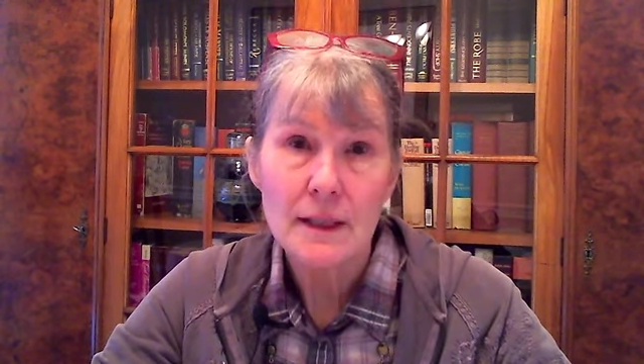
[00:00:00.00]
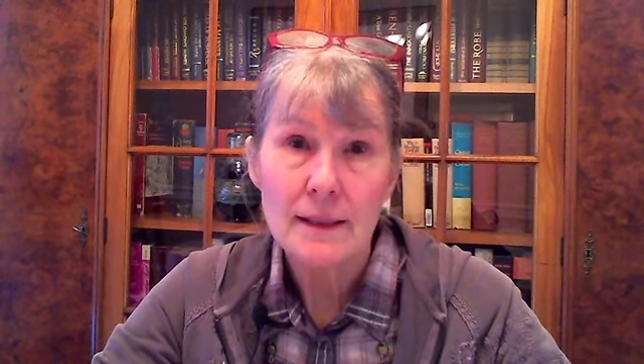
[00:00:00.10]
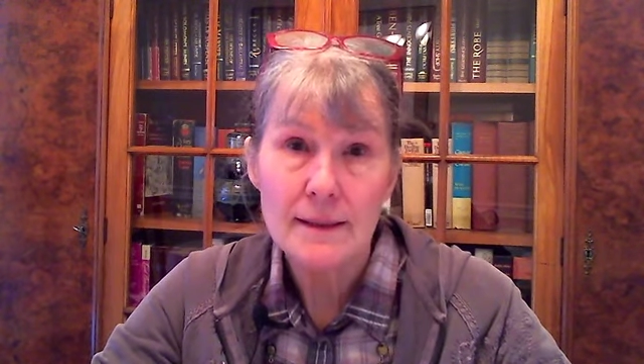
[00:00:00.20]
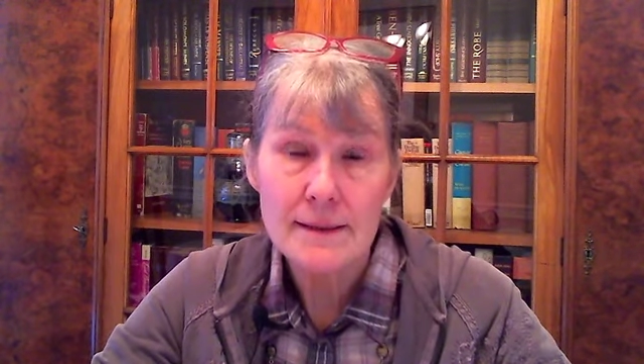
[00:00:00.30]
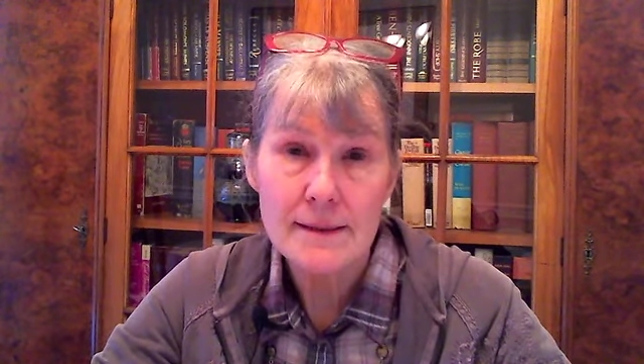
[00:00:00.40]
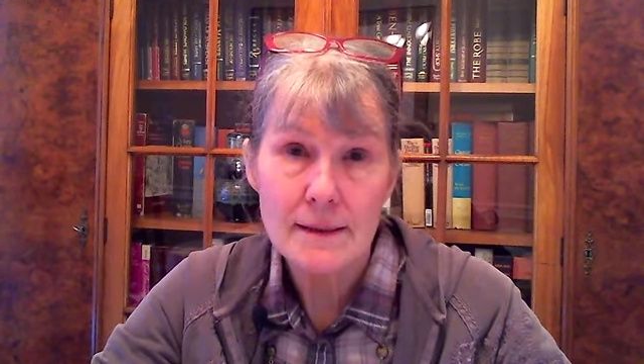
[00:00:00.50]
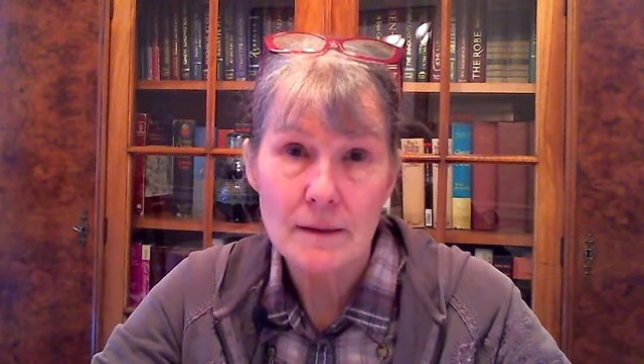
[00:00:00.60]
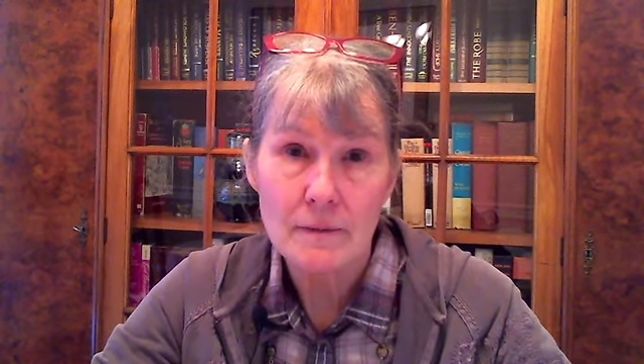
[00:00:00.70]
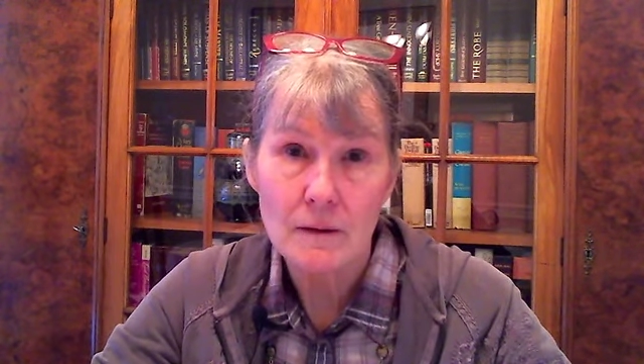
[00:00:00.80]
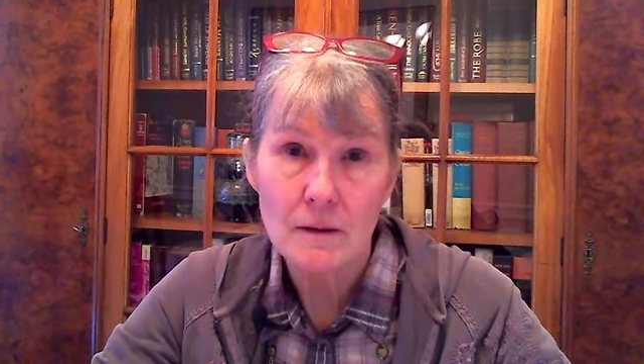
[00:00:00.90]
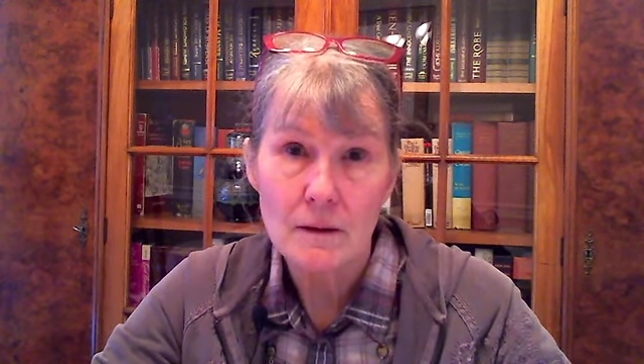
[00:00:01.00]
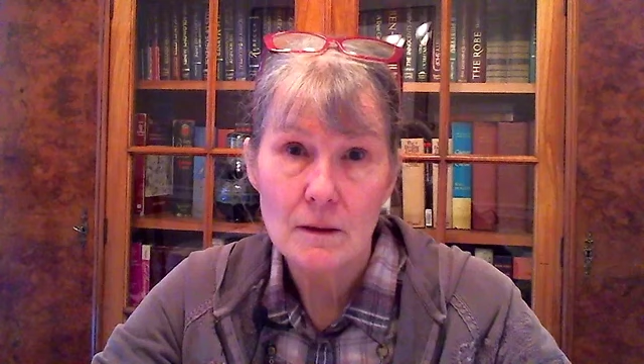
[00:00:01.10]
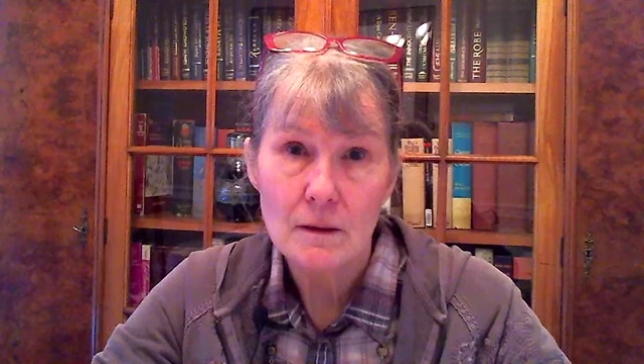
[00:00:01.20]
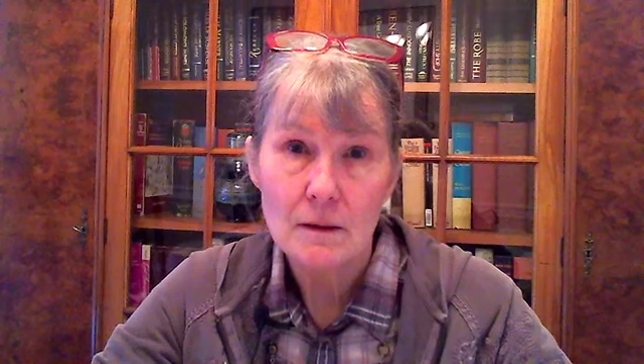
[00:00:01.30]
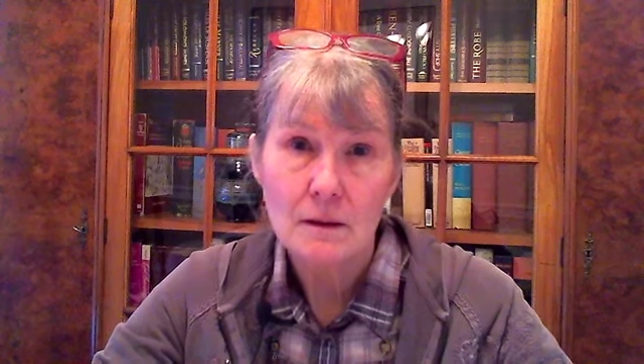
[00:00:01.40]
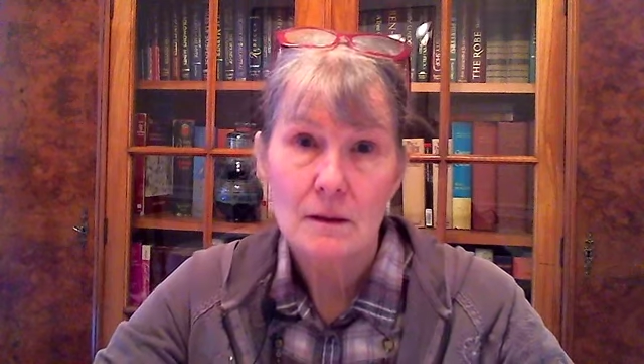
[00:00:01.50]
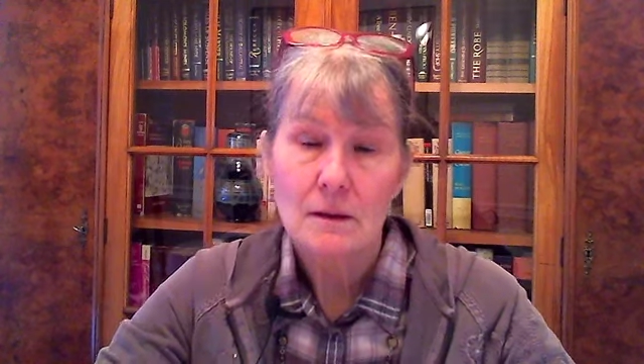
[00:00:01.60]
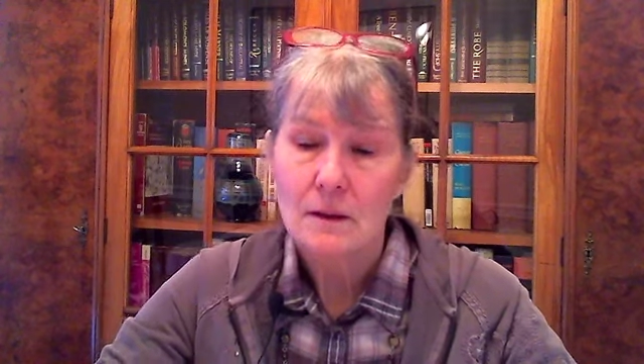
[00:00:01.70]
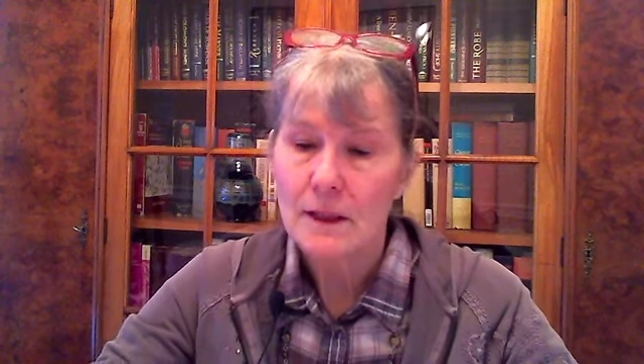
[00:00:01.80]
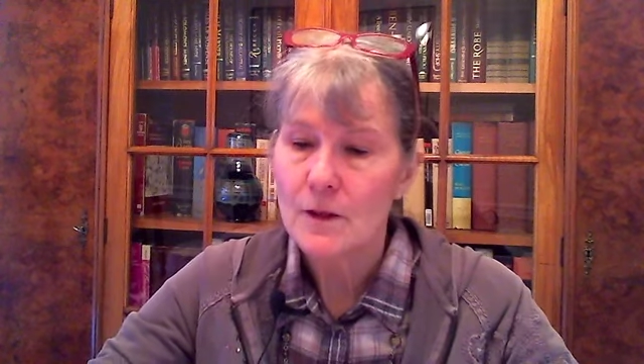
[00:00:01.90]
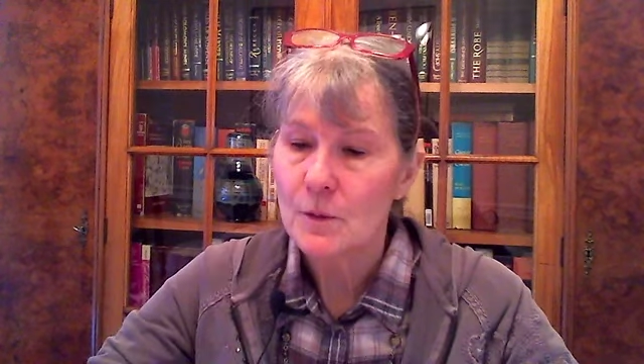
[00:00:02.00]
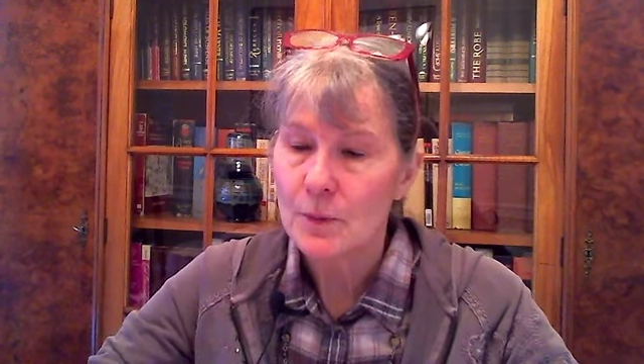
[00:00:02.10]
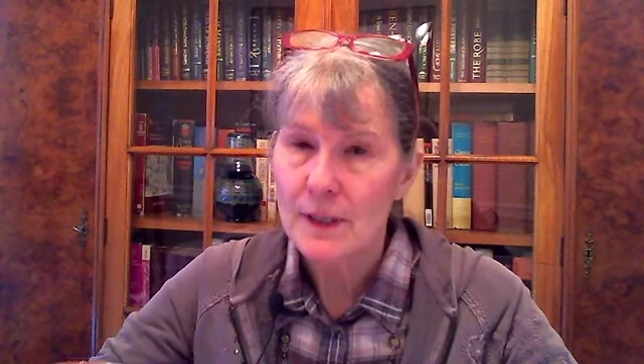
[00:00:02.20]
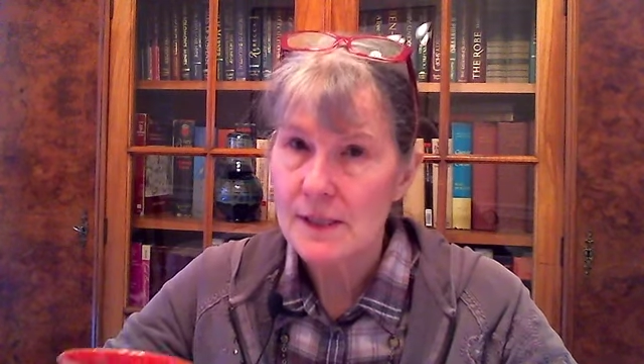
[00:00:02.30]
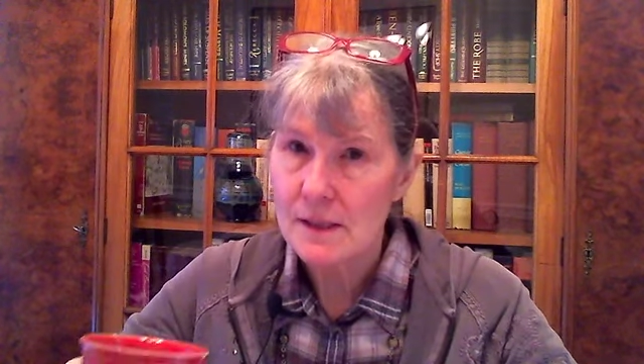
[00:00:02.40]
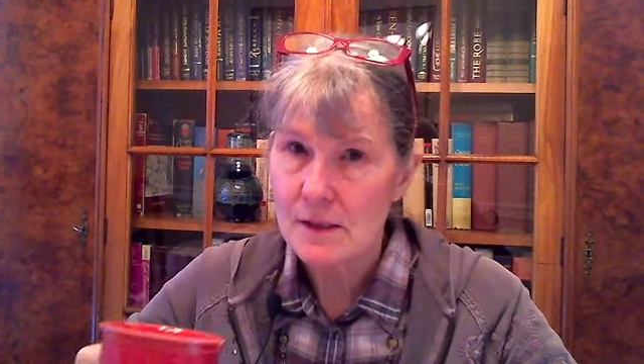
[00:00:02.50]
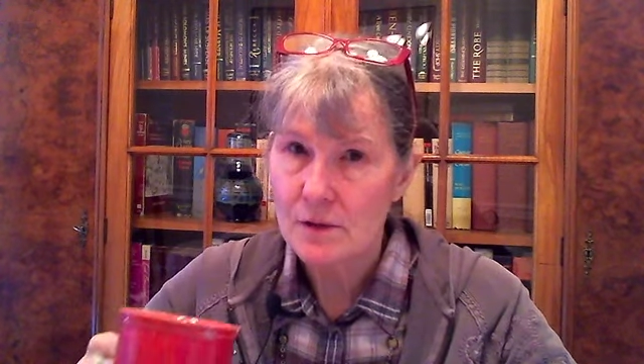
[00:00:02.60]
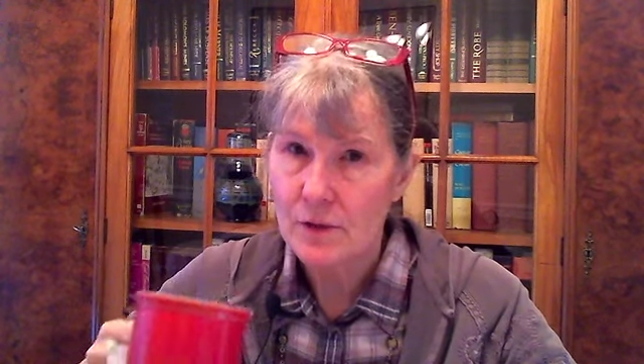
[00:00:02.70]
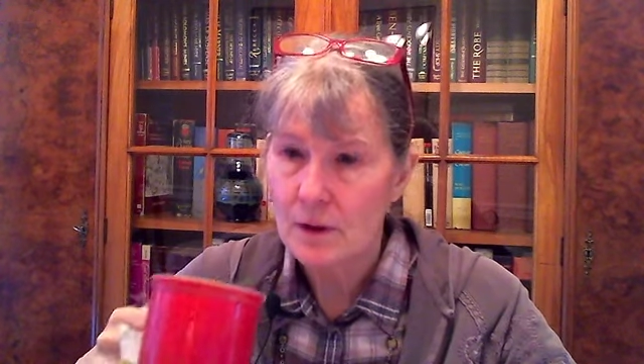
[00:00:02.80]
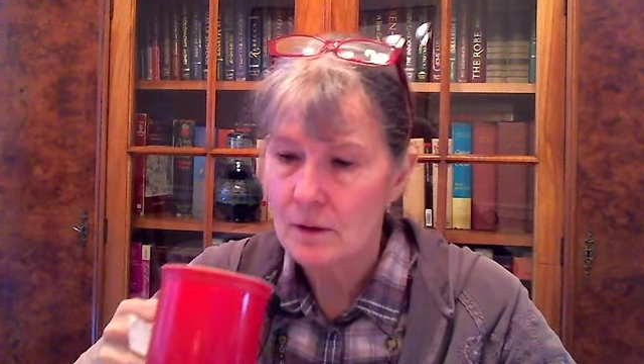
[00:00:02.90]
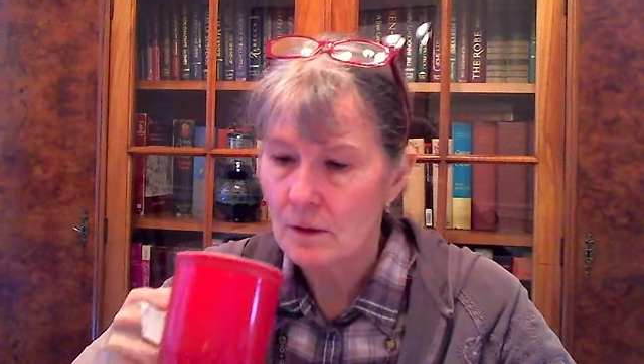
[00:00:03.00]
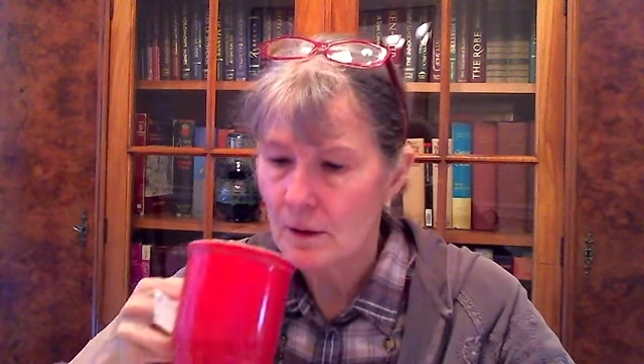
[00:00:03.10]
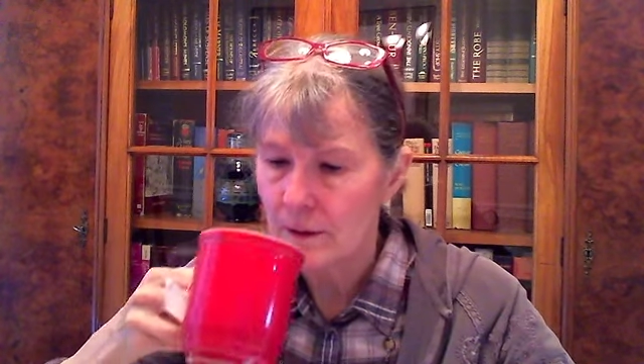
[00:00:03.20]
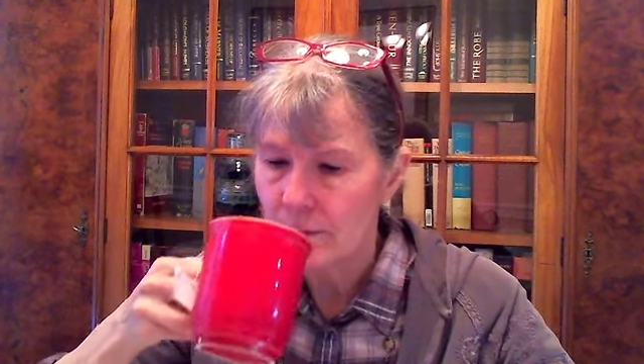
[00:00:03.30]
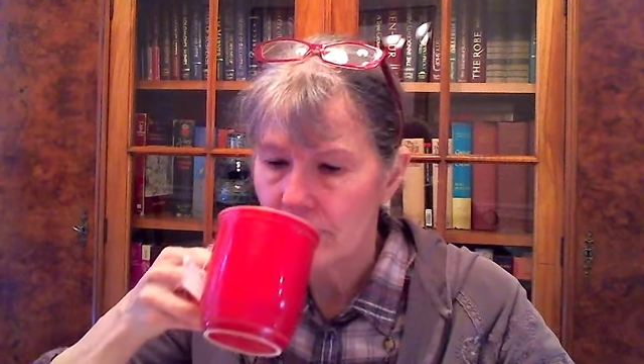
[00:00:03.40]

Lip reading: He is evil in the presence of our Lord.